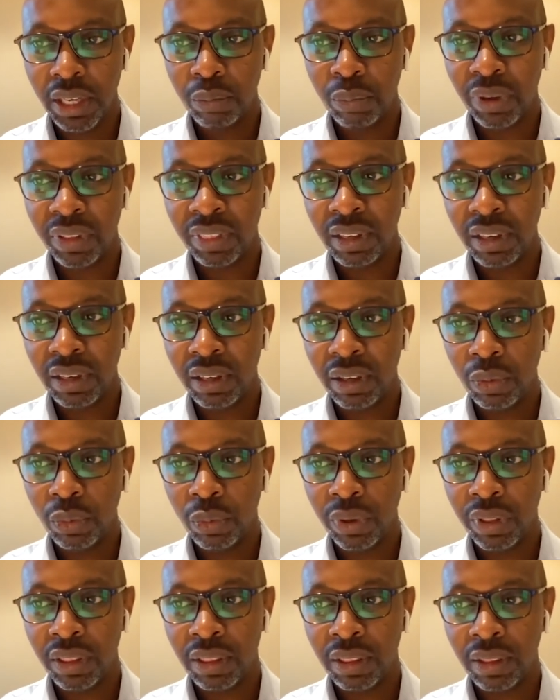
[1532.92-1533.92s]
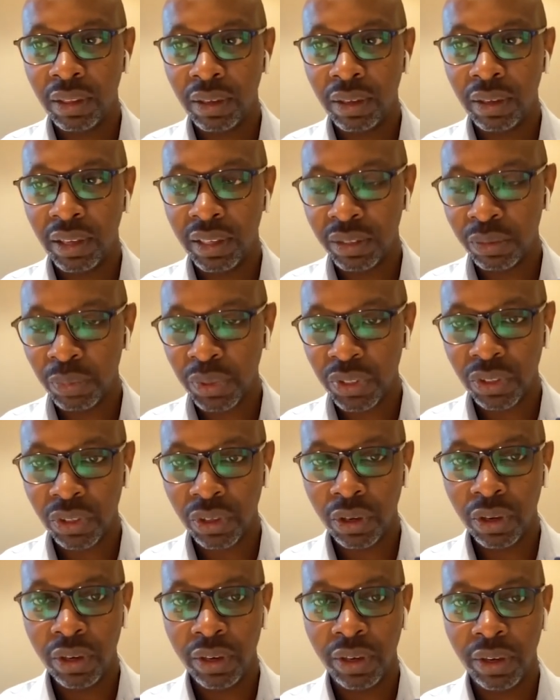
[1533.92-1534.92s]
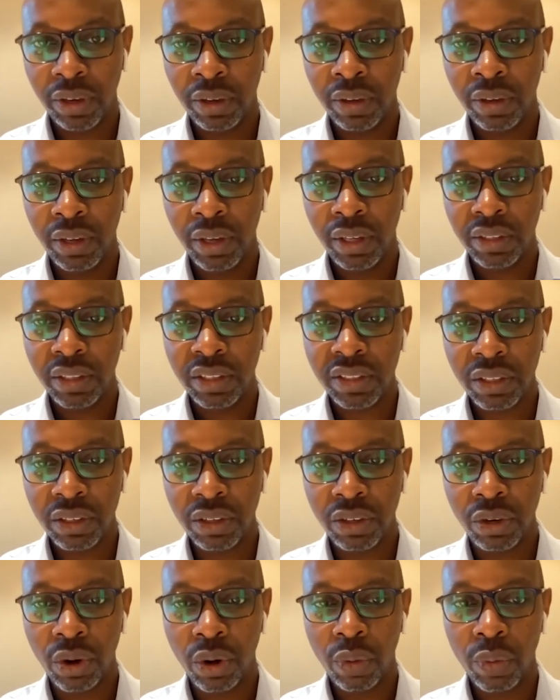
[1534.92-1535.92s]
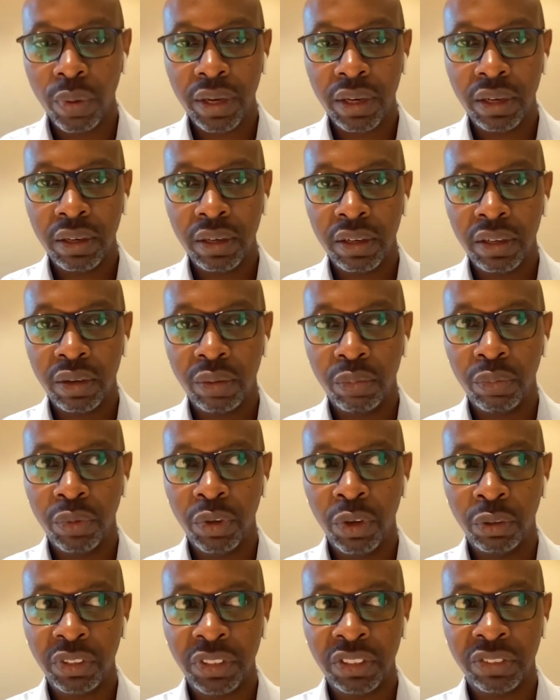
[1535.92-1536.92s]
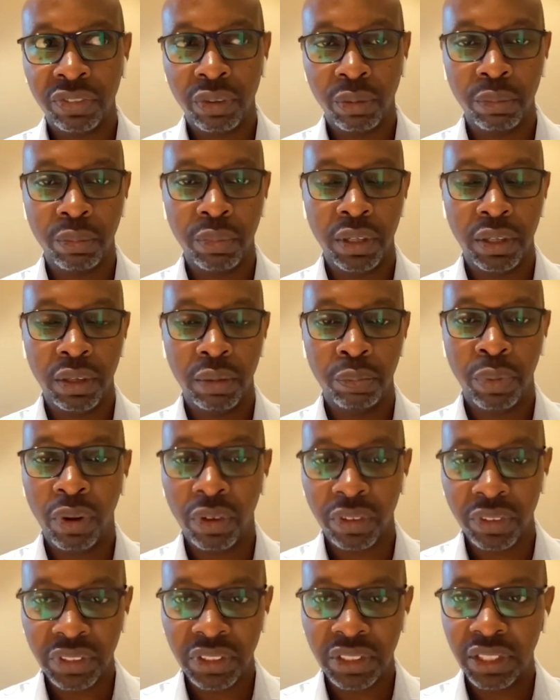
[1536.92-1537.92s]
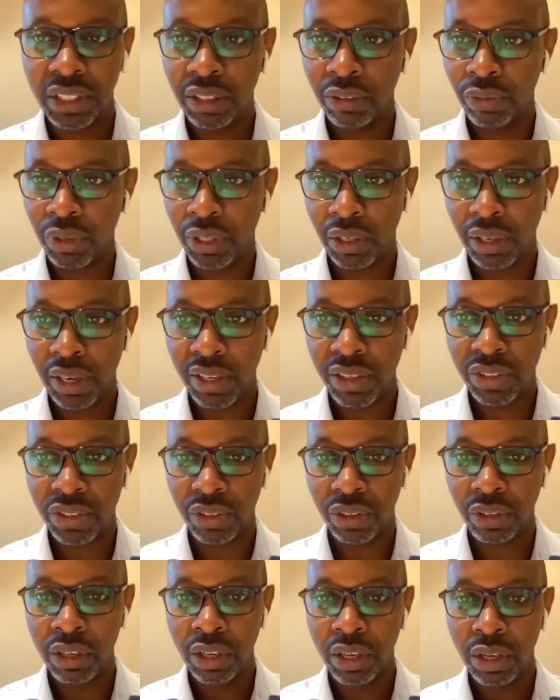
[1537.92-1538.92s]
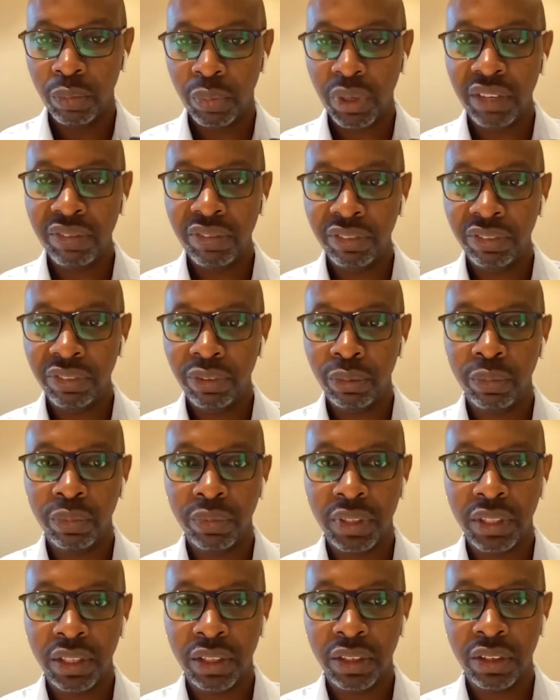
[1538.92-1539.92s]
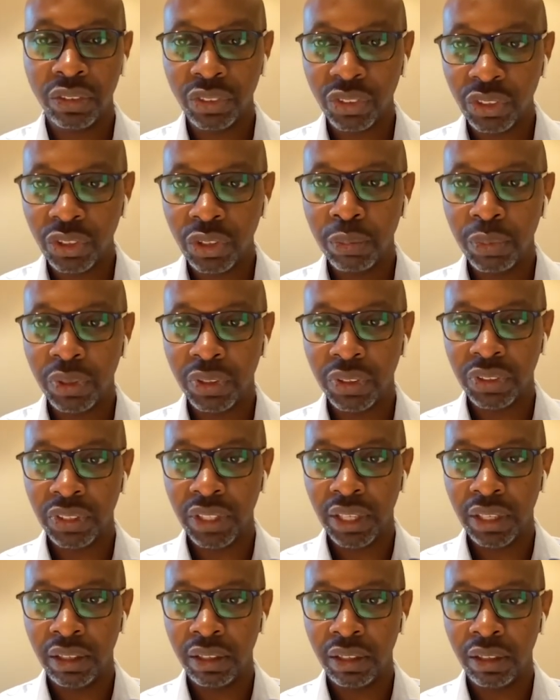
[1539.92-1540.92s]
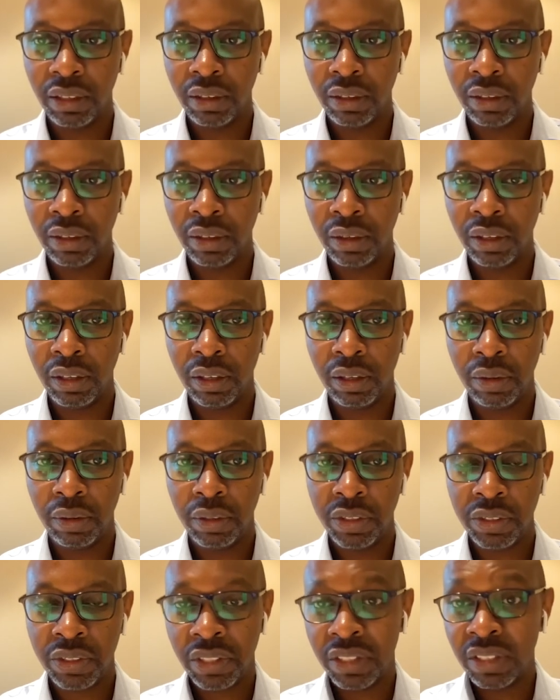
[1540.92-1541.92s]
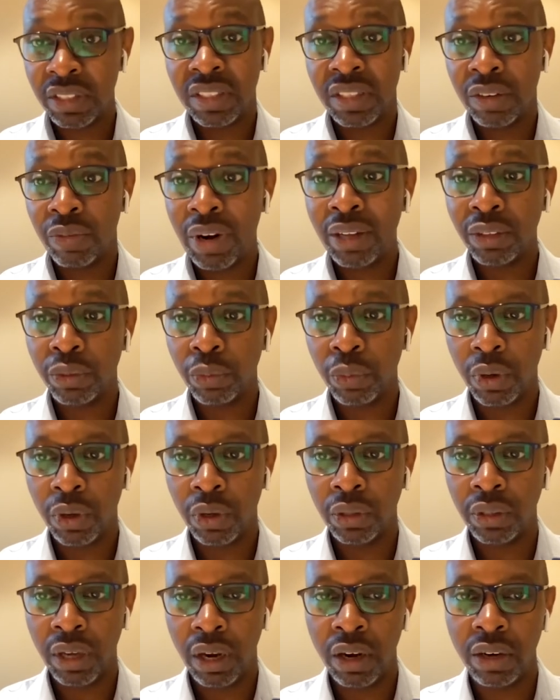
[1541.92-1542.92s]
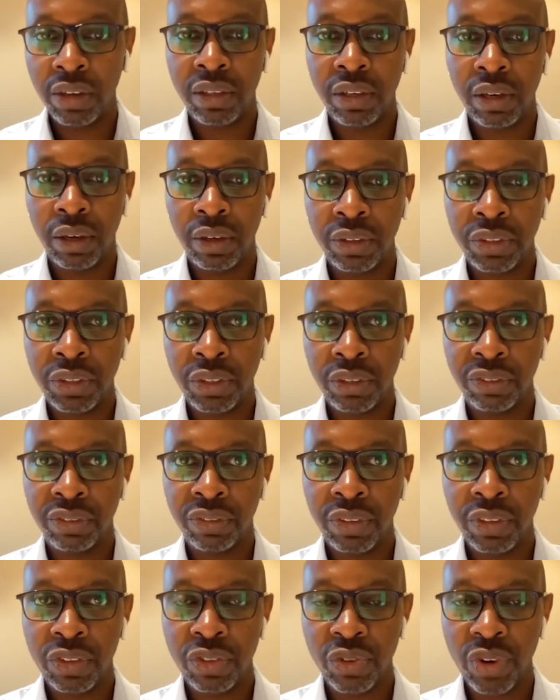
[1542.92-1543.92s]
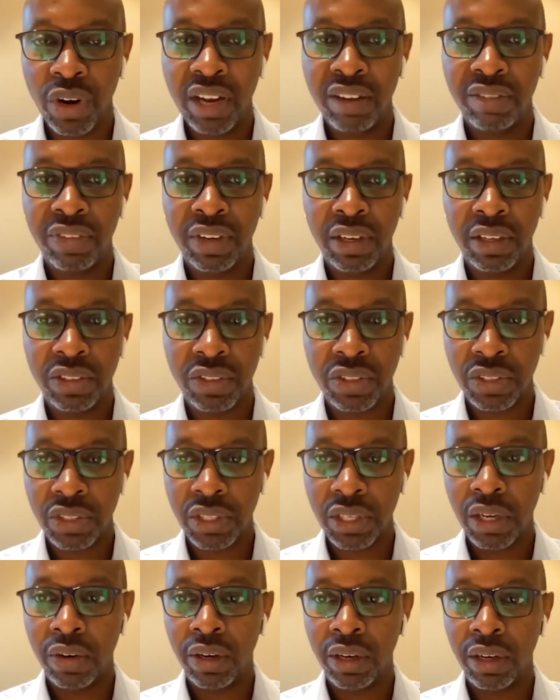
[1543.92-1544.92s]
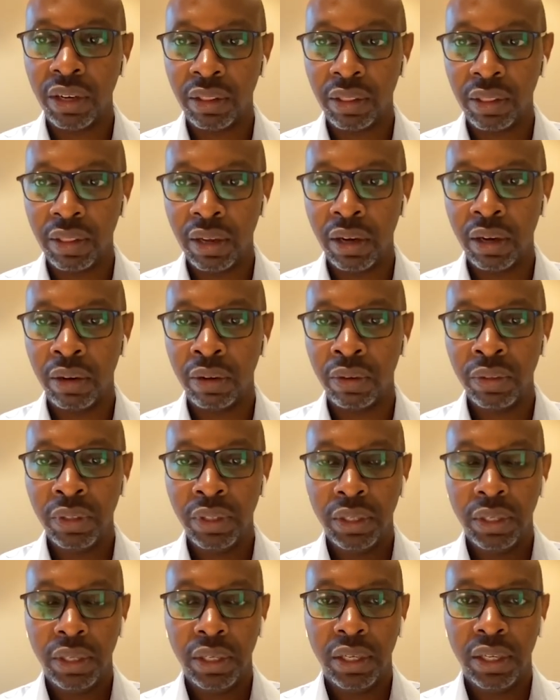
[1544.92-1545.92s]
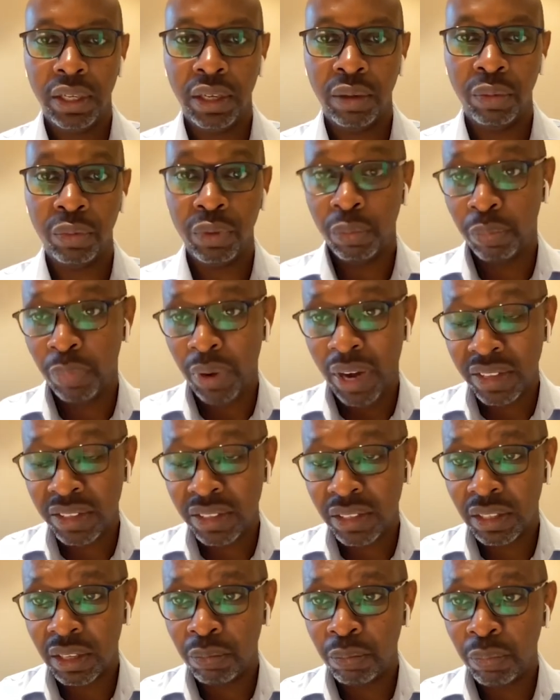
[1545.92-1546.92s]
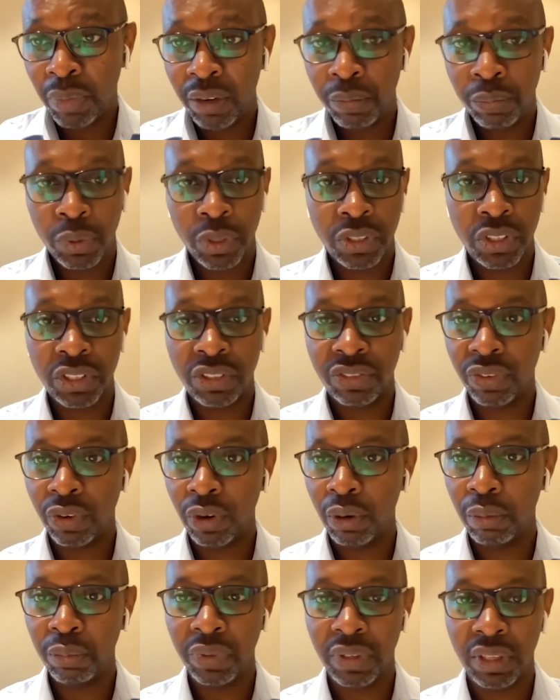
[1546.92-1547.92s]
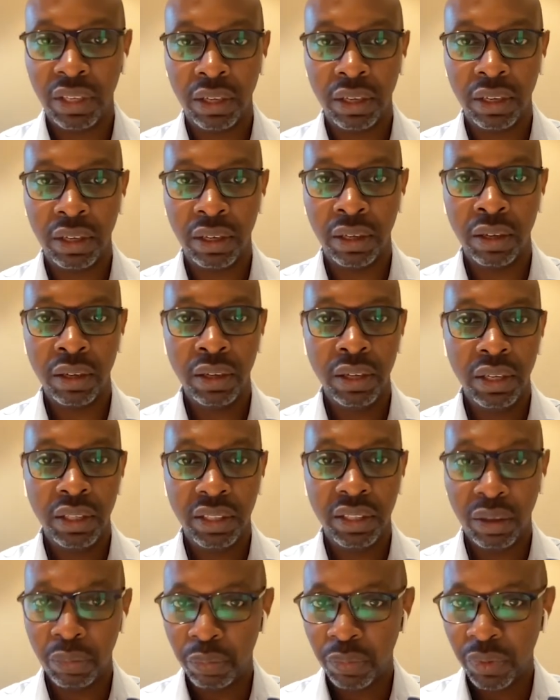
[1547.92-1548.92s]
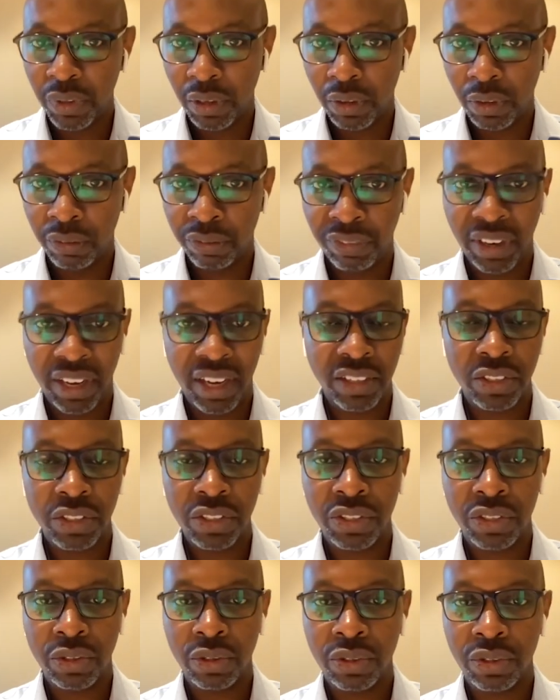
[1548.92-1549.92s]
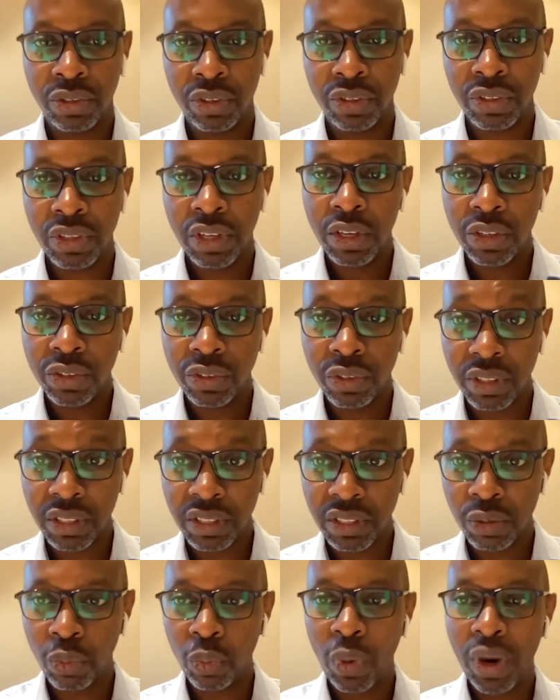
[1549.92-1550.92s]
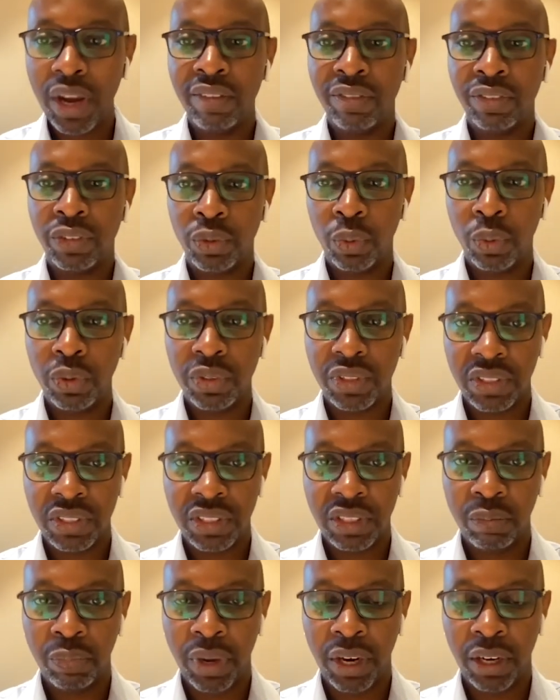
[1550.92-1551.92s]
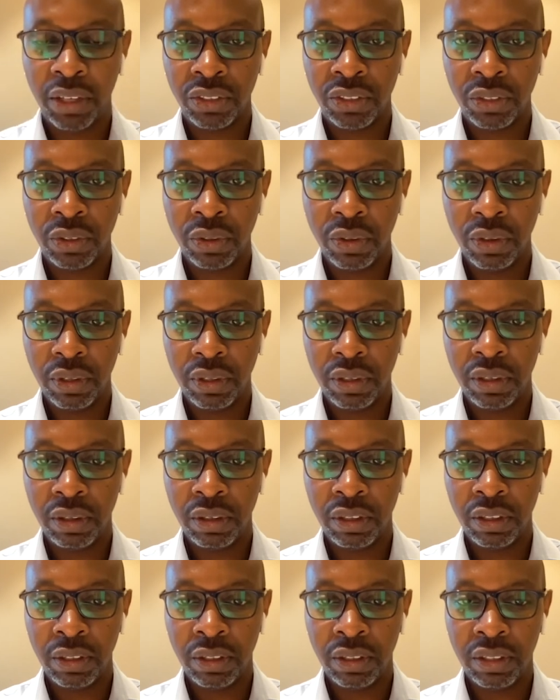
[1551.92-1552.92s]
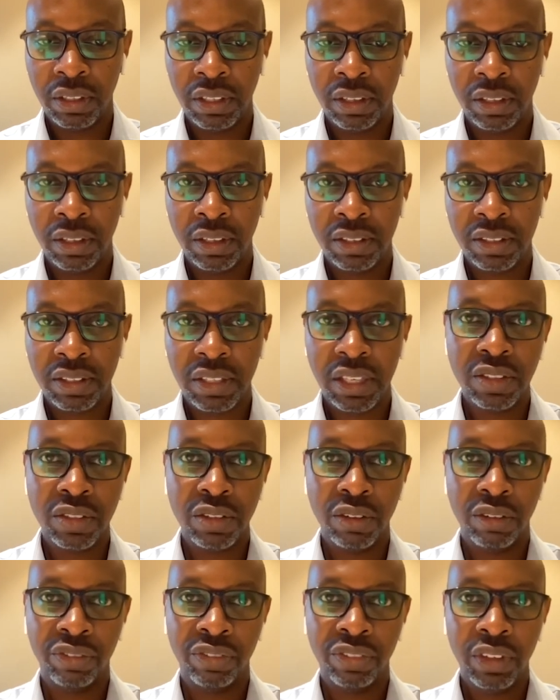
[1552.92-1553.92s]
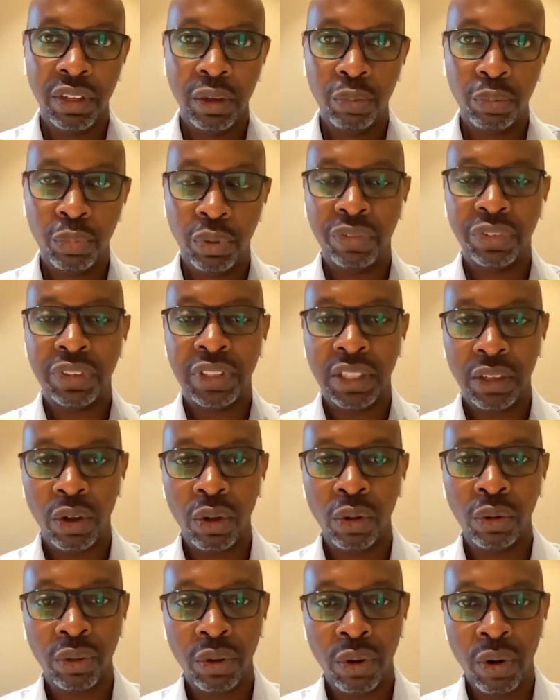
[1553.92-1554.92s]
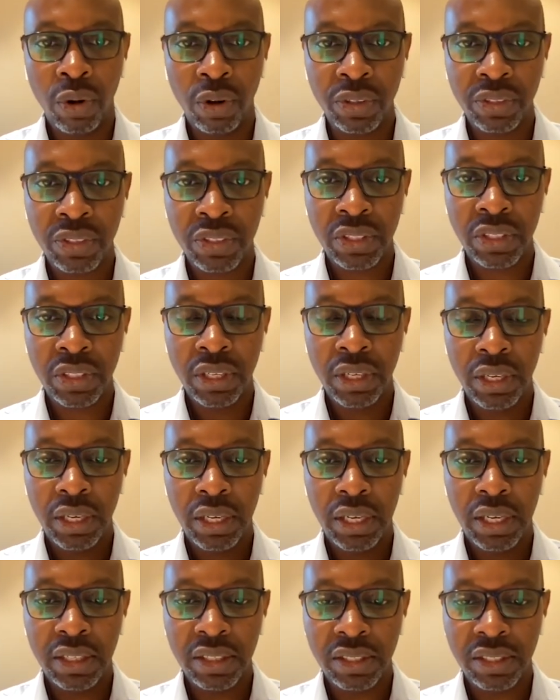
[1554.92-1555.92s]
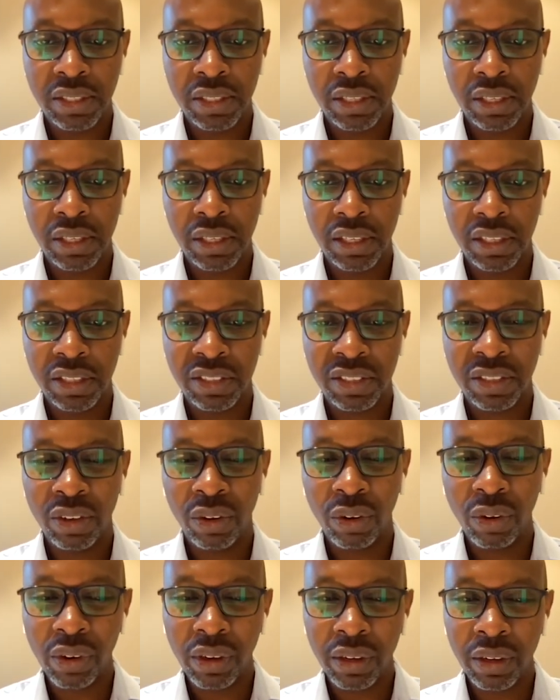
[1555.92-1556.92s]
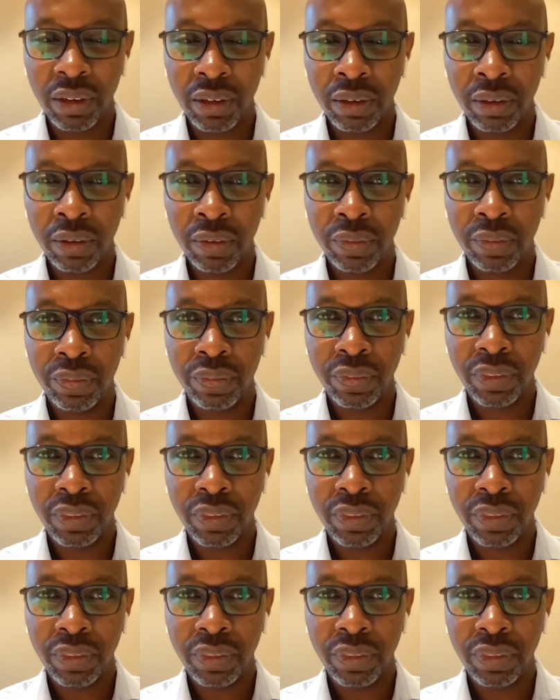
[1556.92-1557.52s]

But I think with, uh, as I mentioned earlier, there's a growing, not just from policy and regulation, but even from the consumers and the citizens around the world are, are sort of driving and steering their uh, the brands that they buy, purchase from, the uh, their, their financial institutions. So there's a wave towards this impact. So the the sense of profit at all costs is is no longer